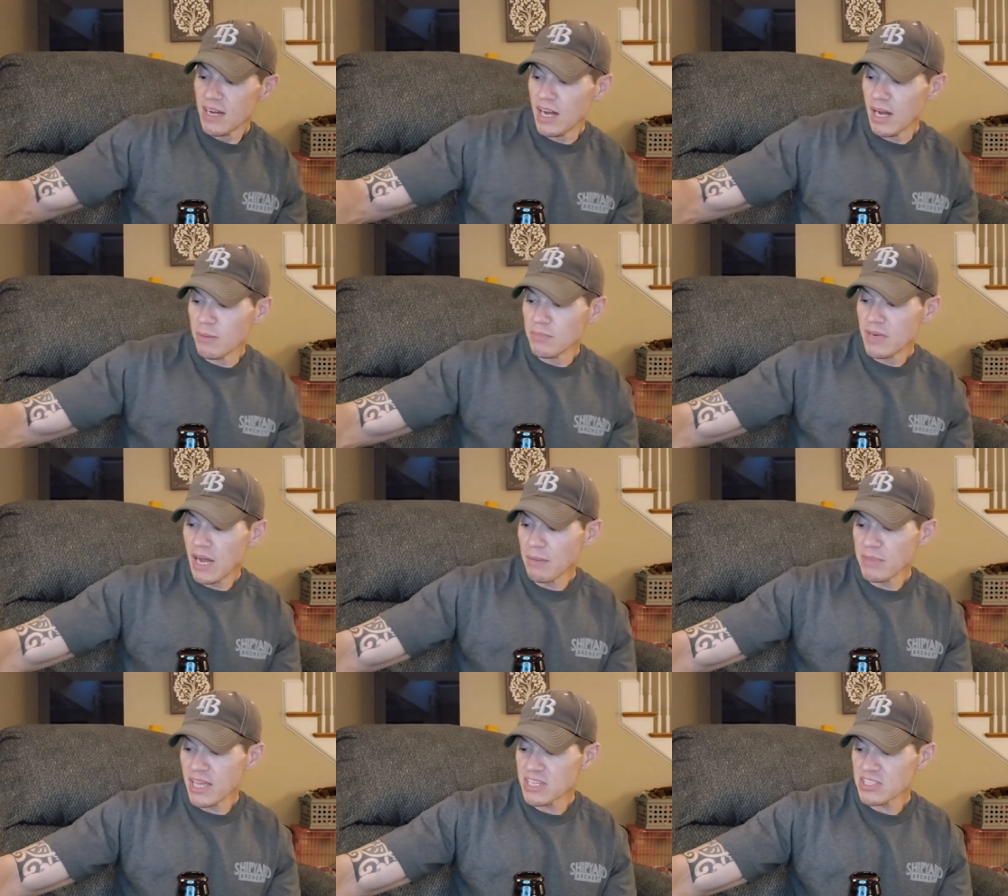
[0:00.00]
Um,
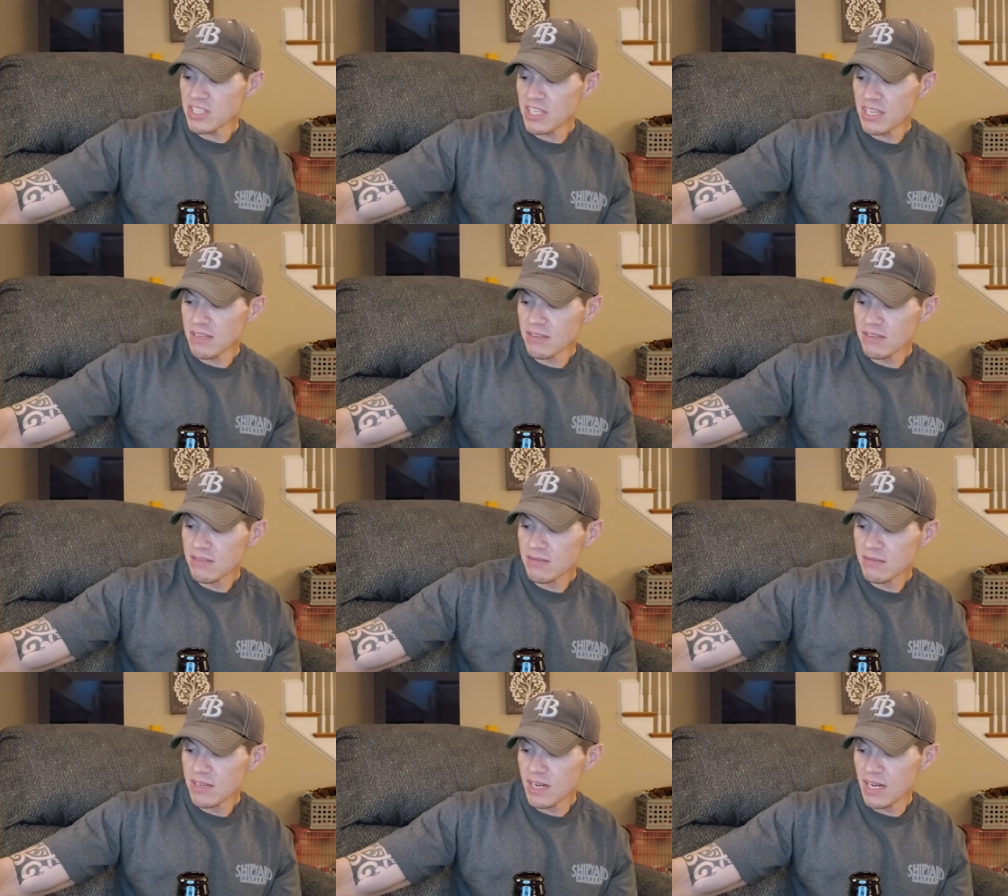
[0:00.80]
I'm guessing,
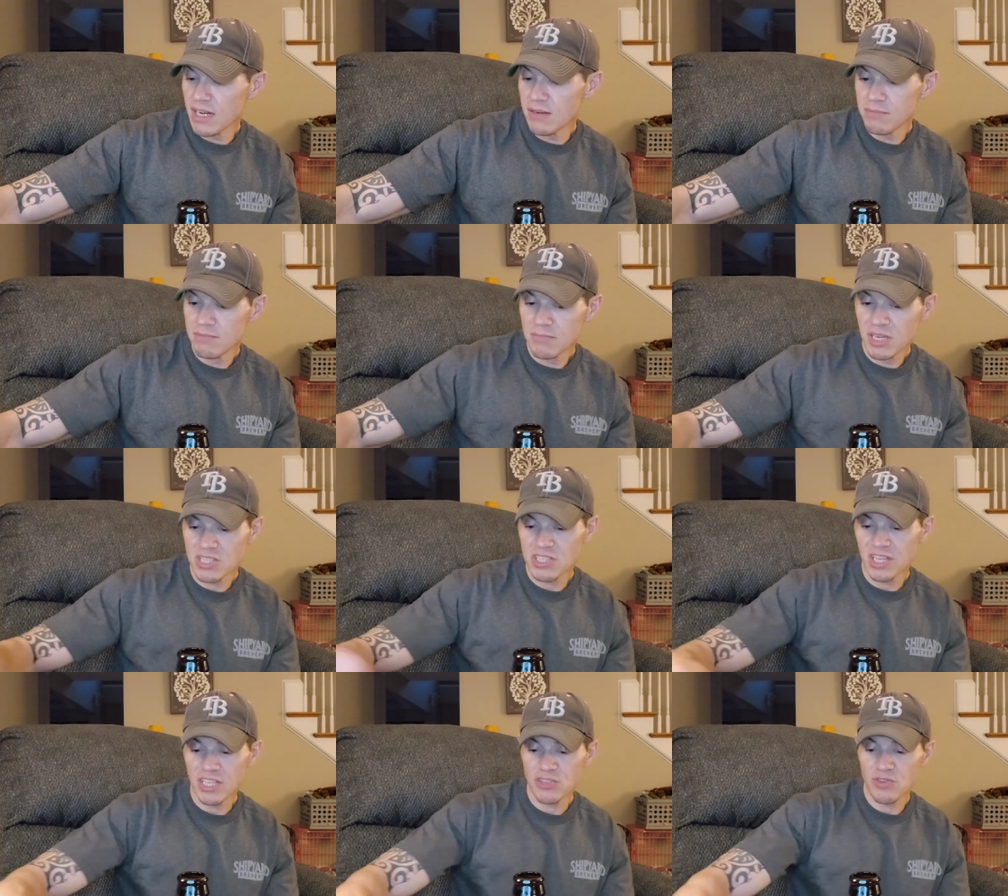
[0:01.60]
uh,
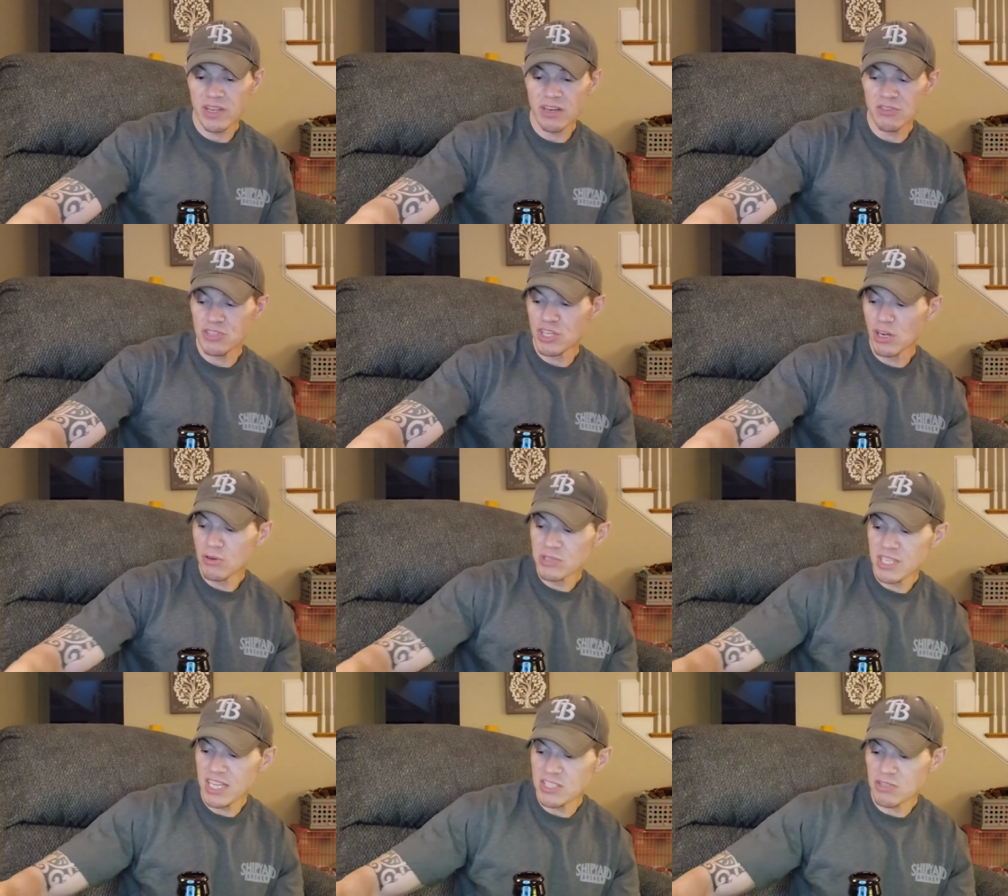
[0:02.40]
much like Trader
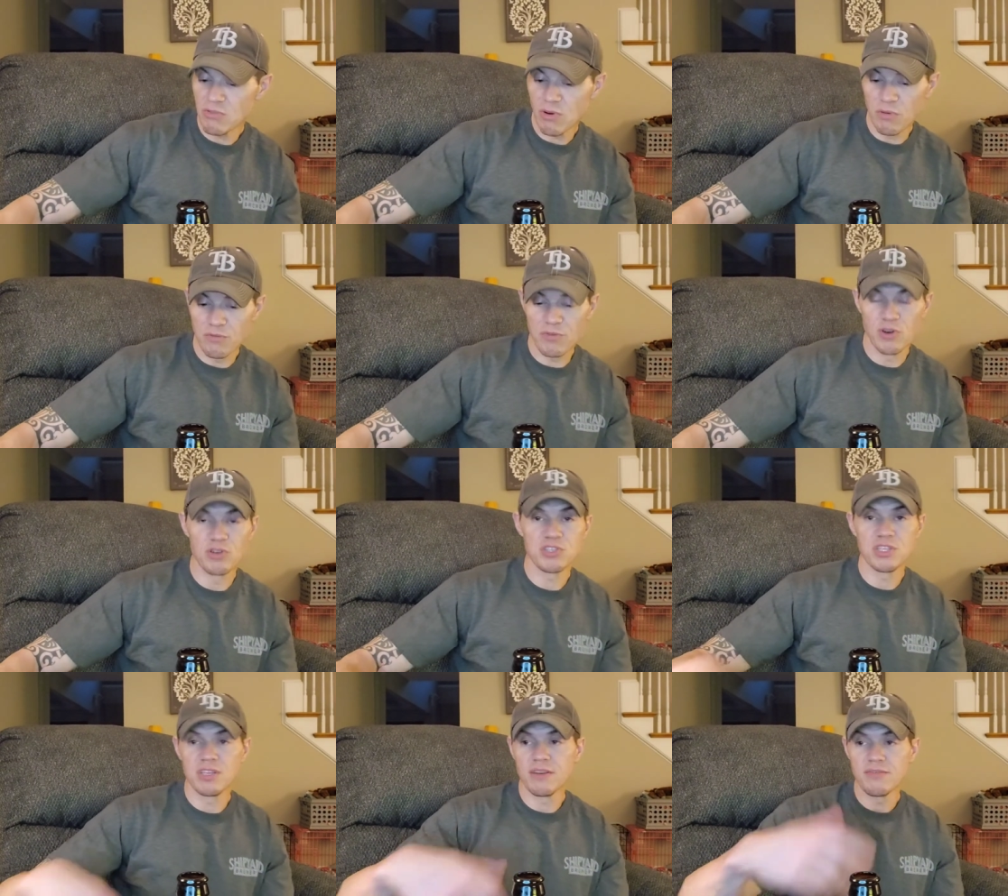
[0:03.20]
Joe's has their own
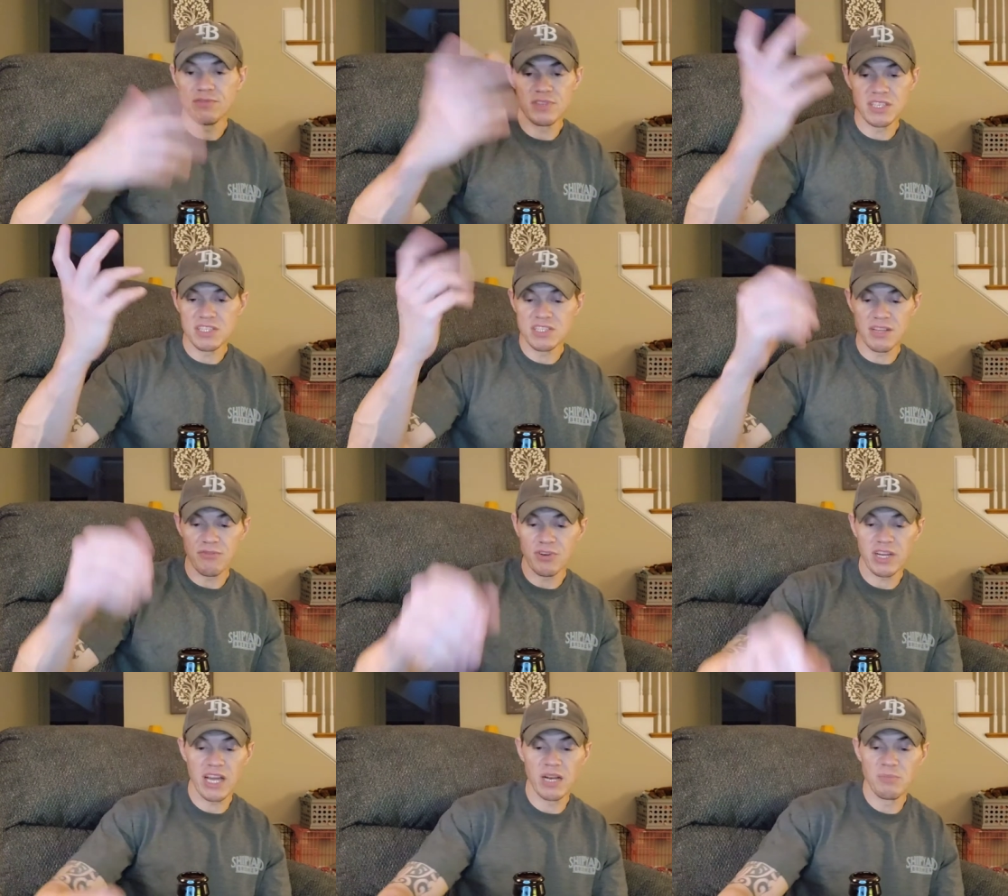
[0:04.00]
version of these
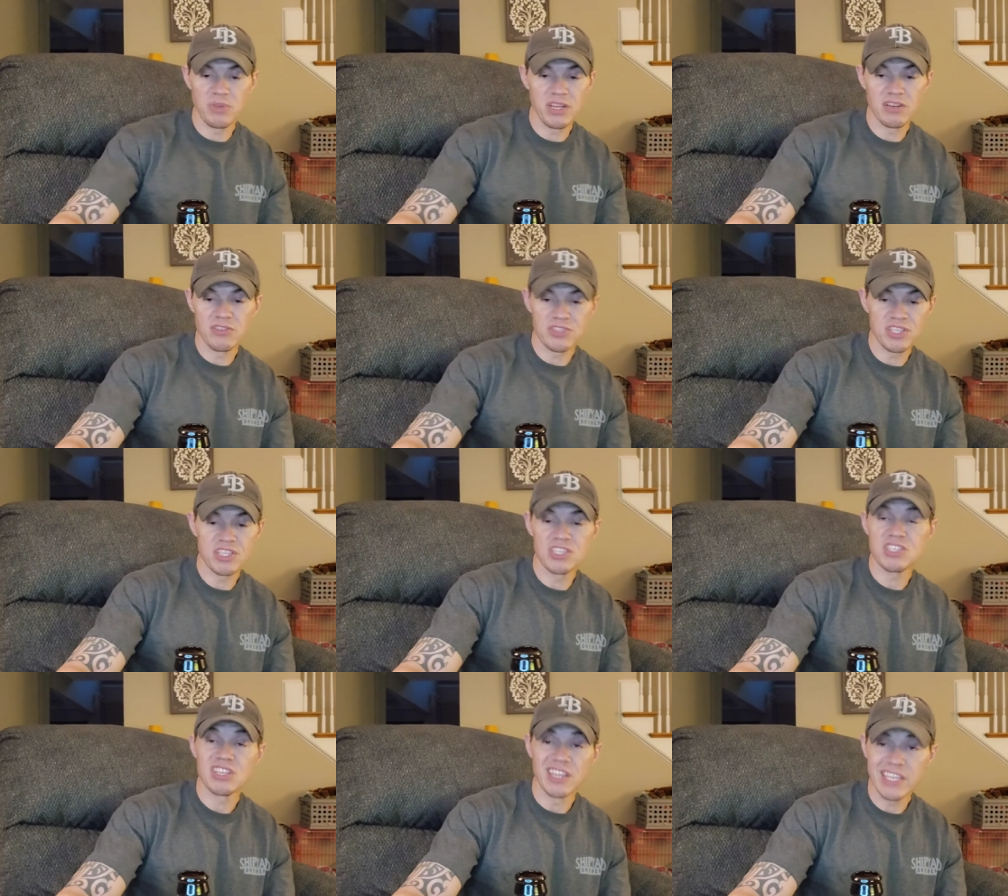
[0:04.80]
different kind of beers,
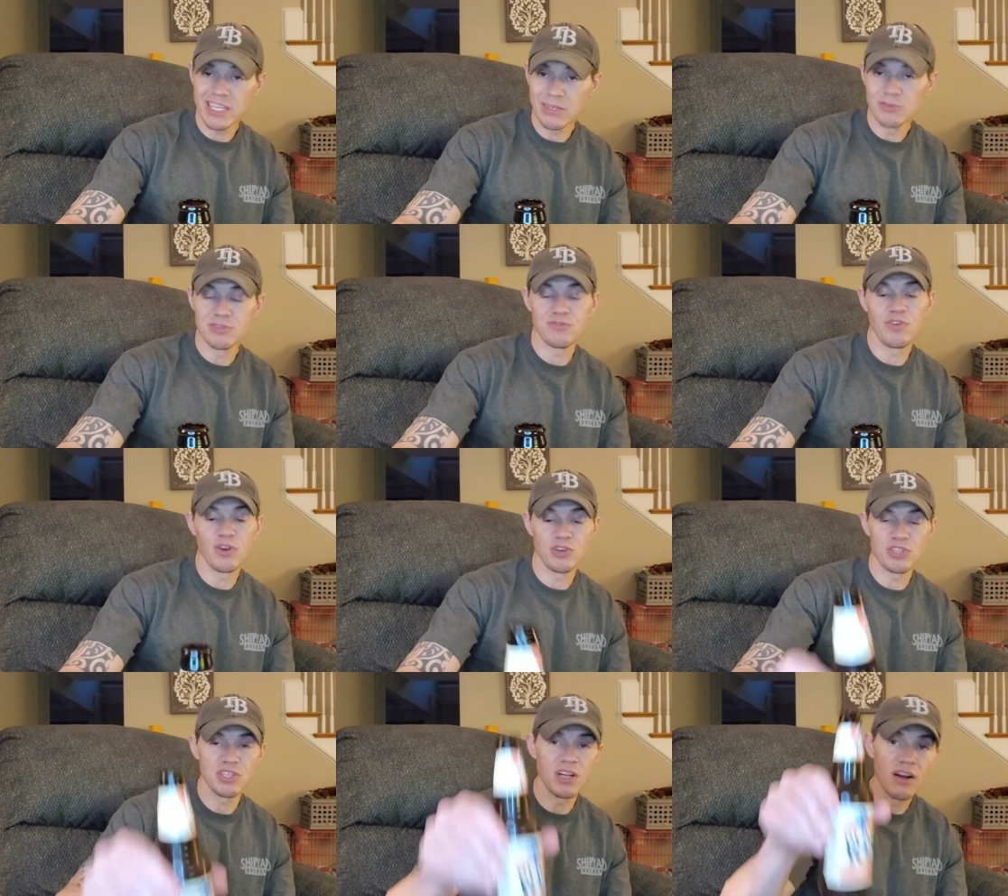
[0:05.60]
this is Lidl's
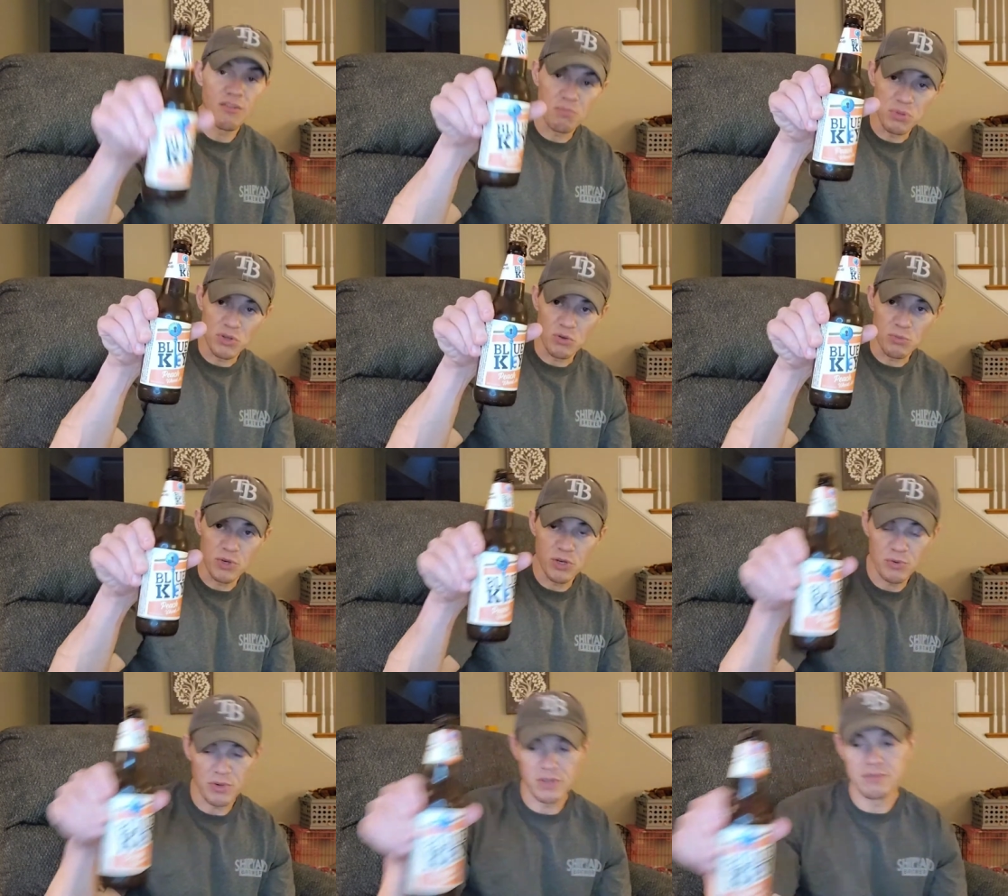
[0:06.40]
version of Blue
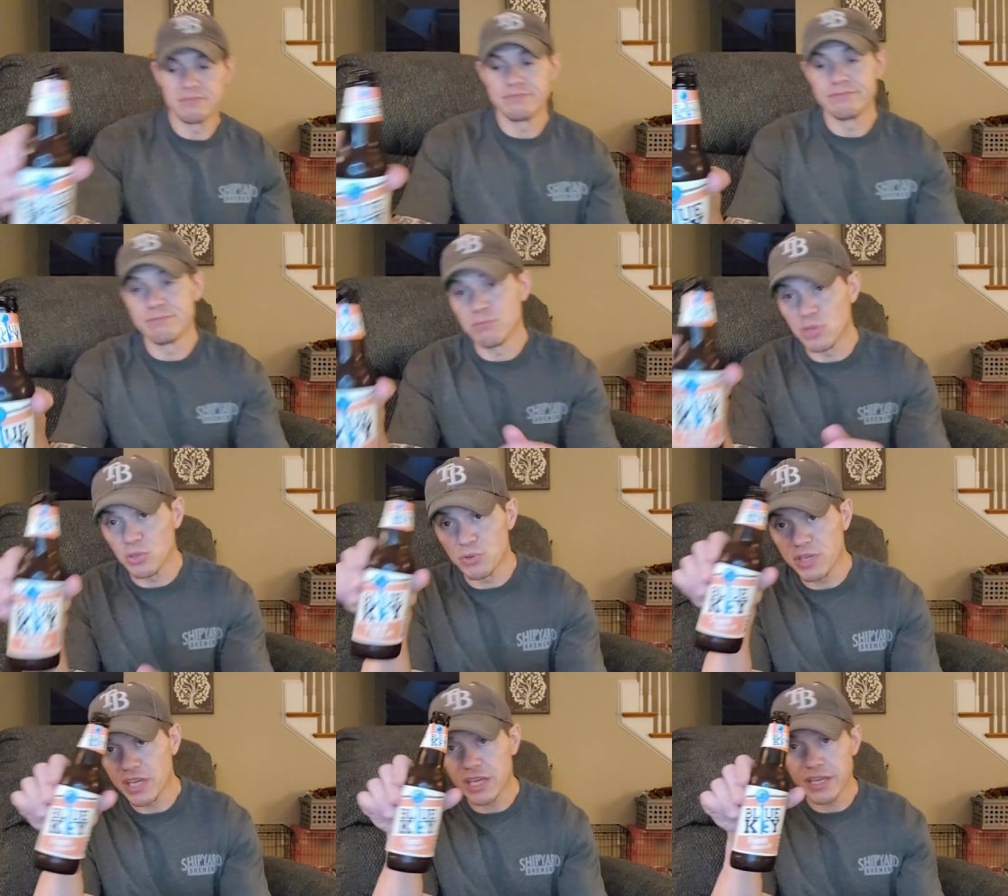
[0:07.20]
Moon
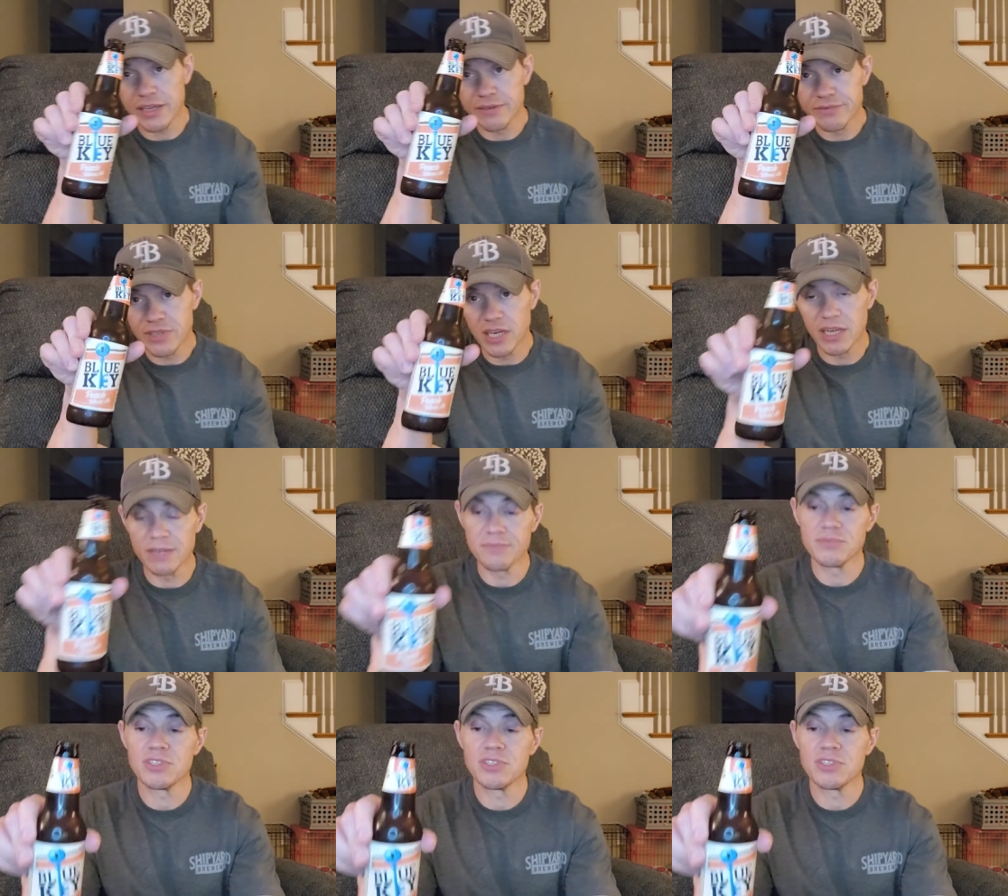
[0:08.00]
Blue. Moon.